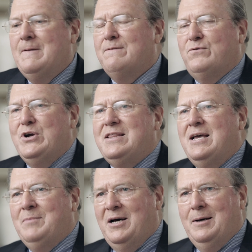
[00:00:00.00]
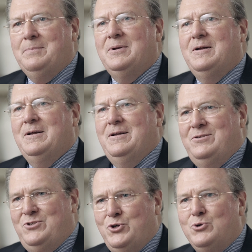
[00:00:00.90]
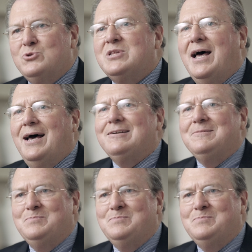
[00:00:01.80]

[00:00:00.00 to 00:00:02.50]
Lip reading: free them up to use that